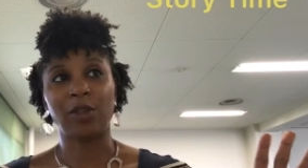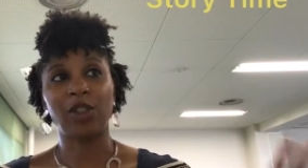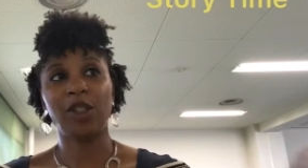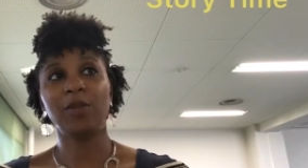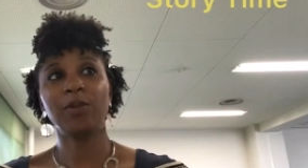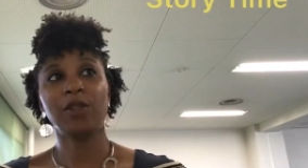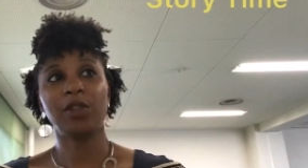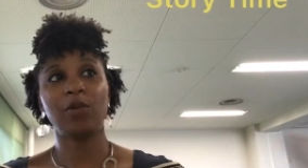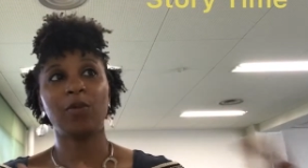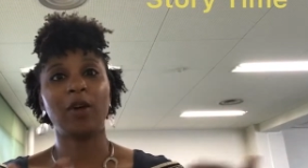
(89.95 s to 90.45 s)
She
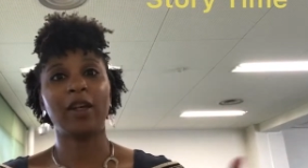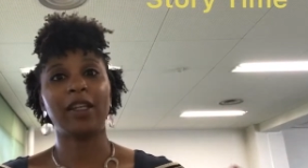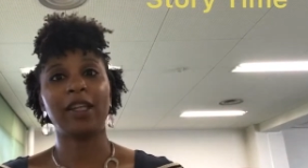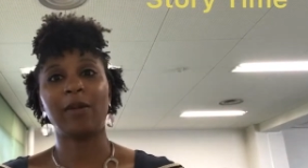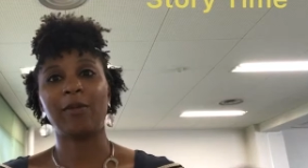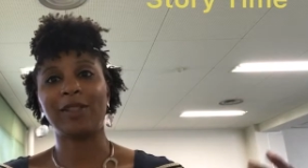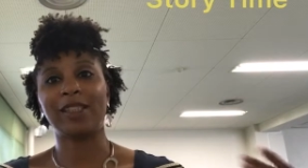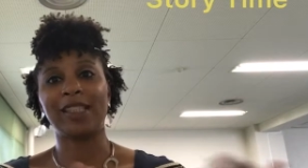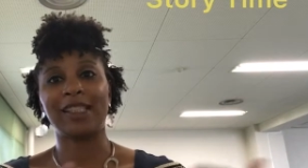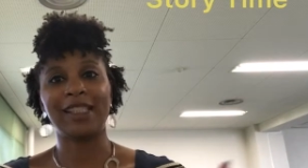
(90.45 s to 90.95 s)
was the one that
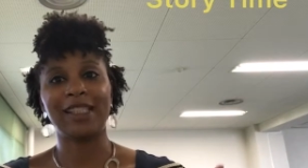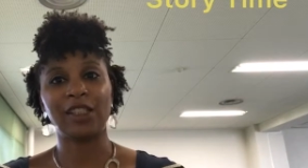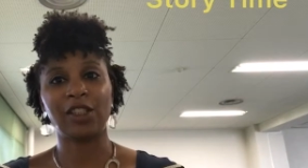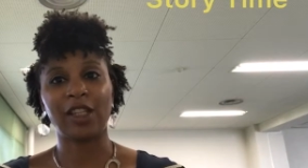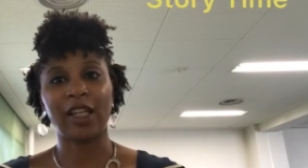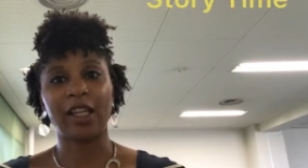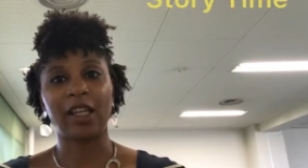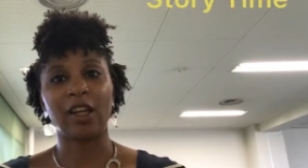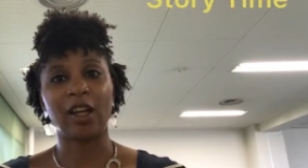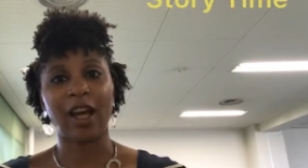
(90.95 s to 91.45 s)
was
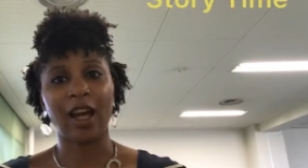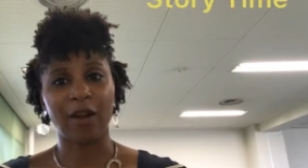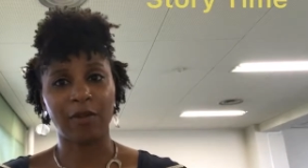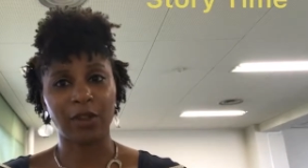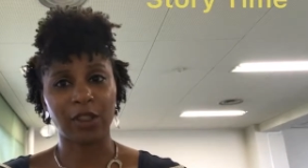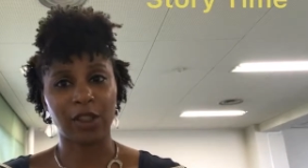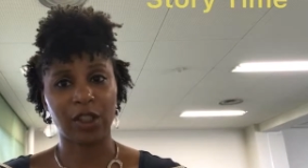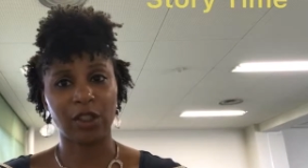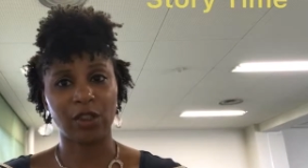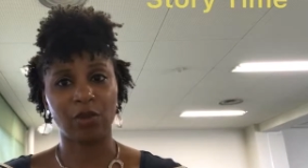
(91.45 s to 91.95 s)
initiating
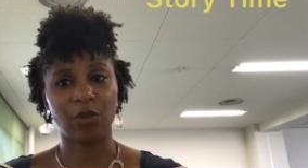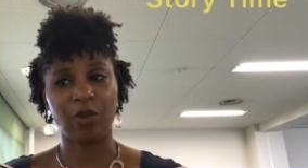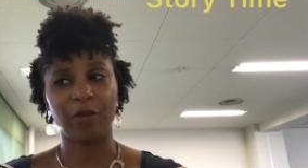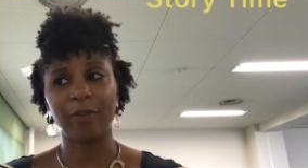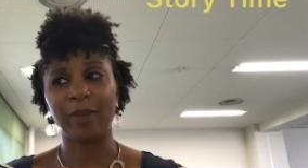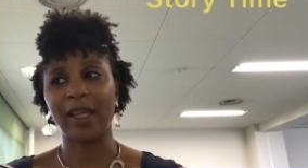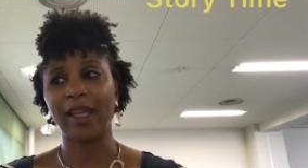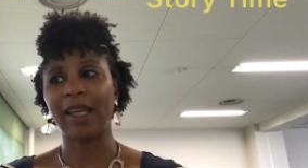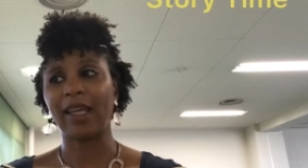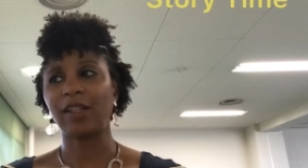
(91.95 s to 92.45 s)
conversation with me.